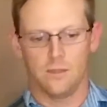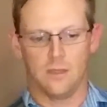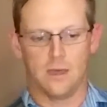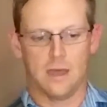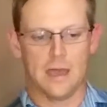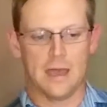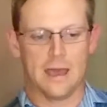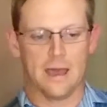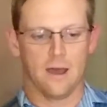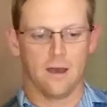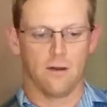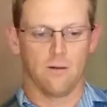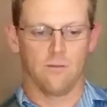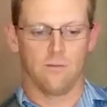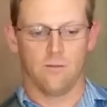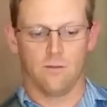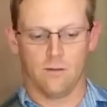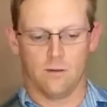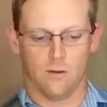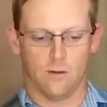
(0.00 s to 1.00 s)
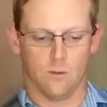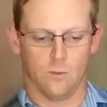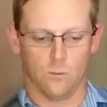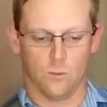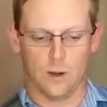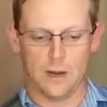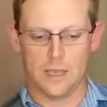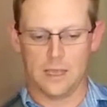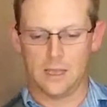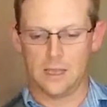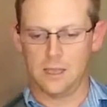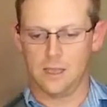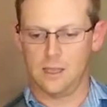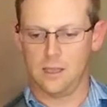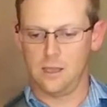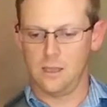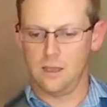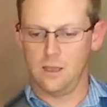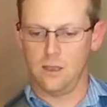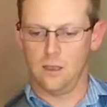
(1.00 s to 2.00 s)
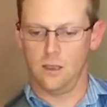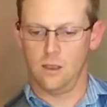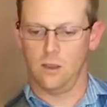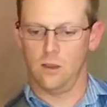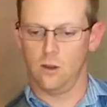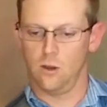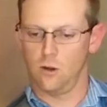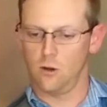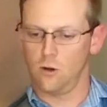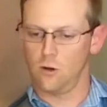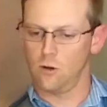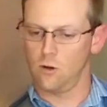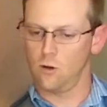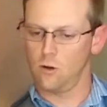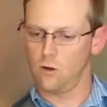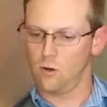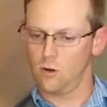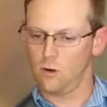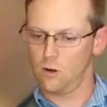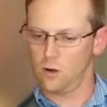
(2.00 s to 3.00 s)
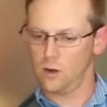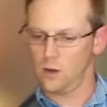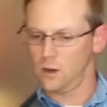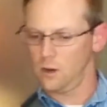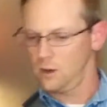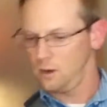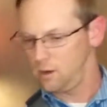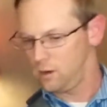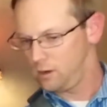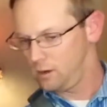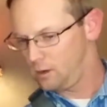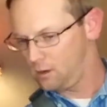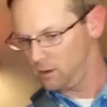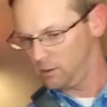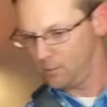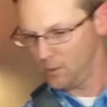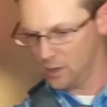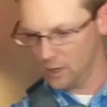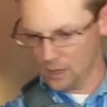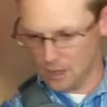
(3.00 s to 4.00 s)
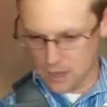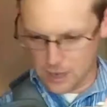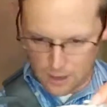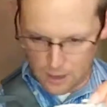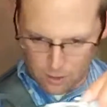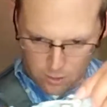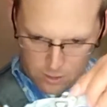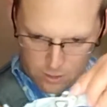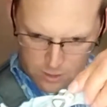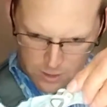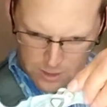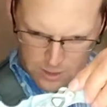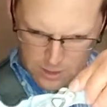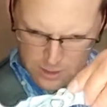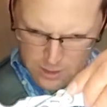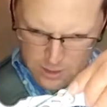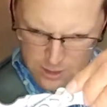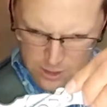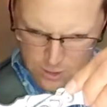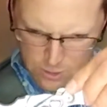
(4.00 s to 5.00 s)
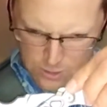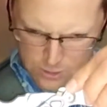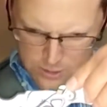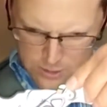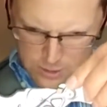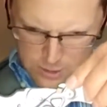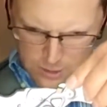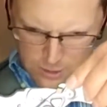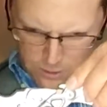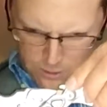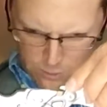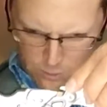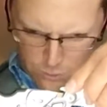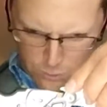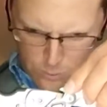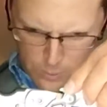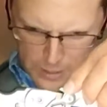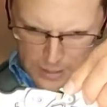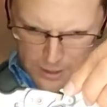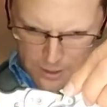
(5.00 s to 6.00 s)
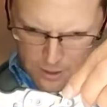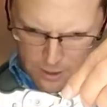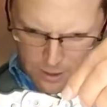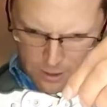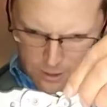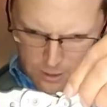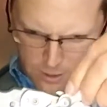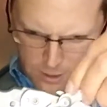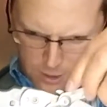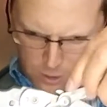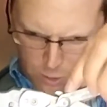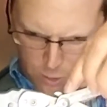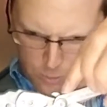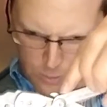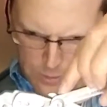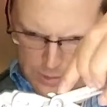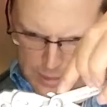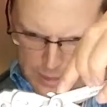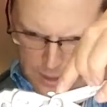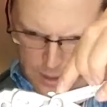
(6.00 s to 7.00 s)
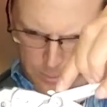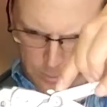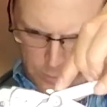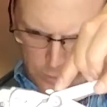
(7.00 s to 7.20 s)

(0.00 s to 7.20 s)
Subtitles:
They have right here, come on now, you can see the little ring cutter. Open that